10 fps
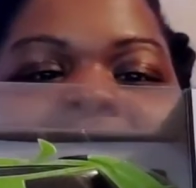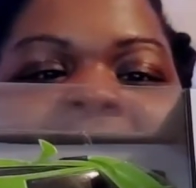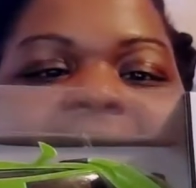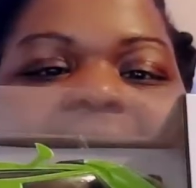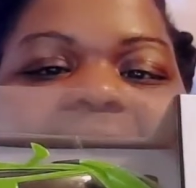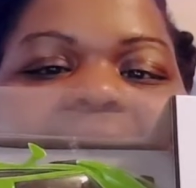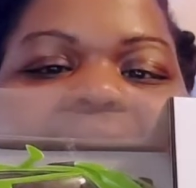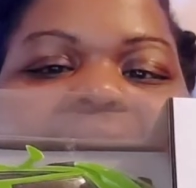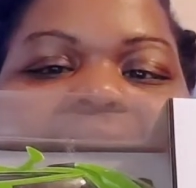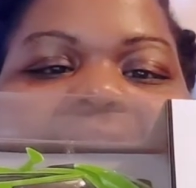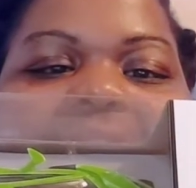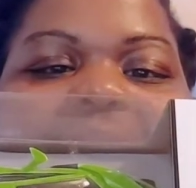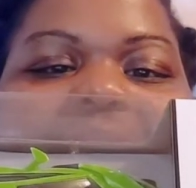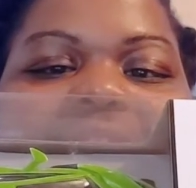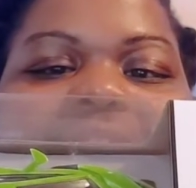And
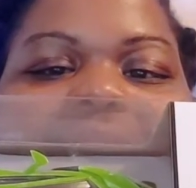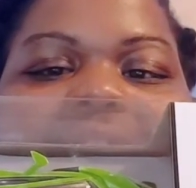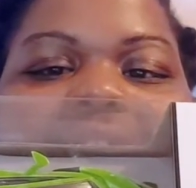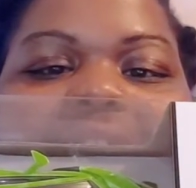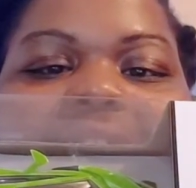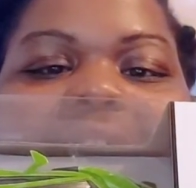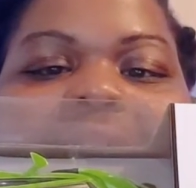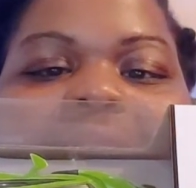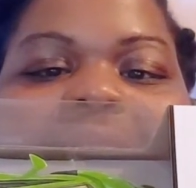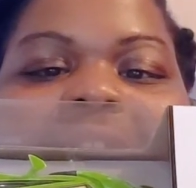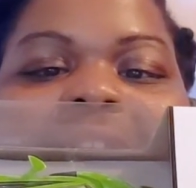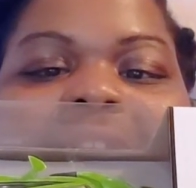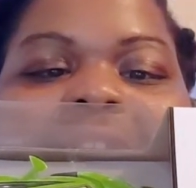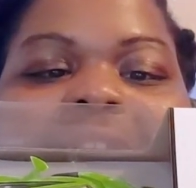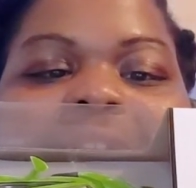this has been the
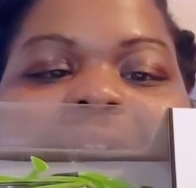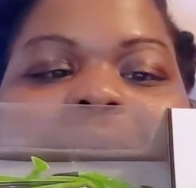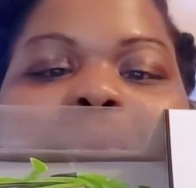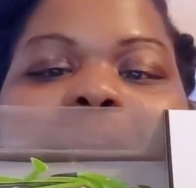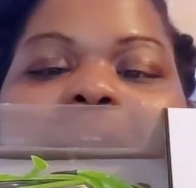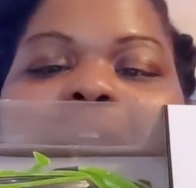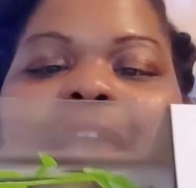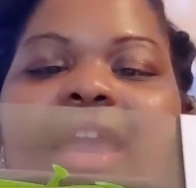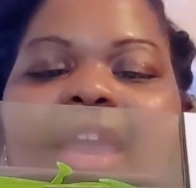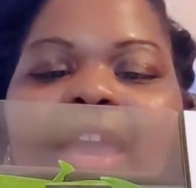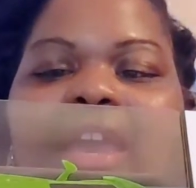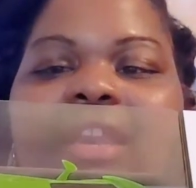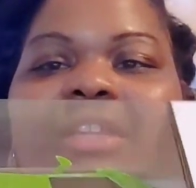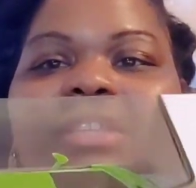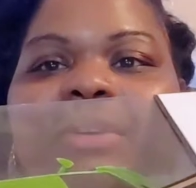Nino. And
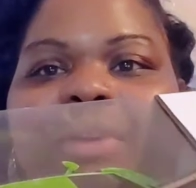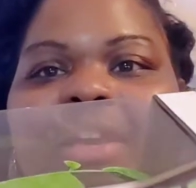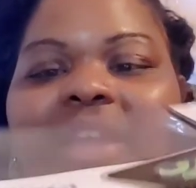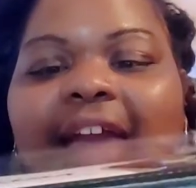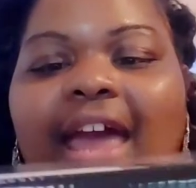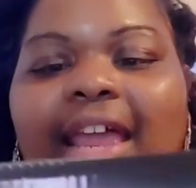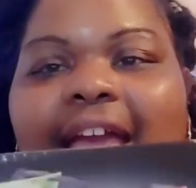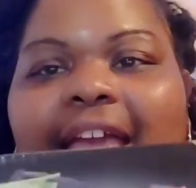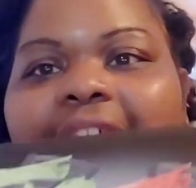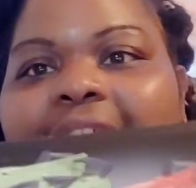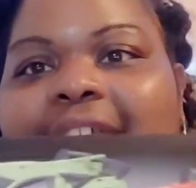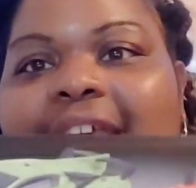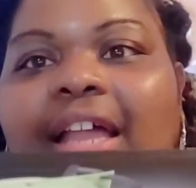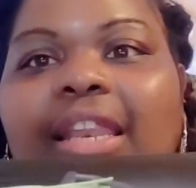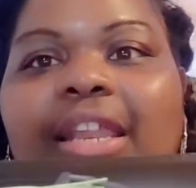it's green. They had like
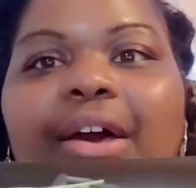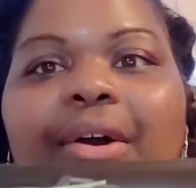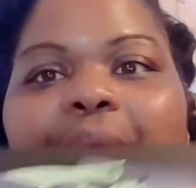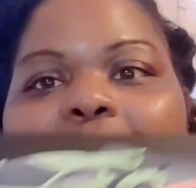yellow,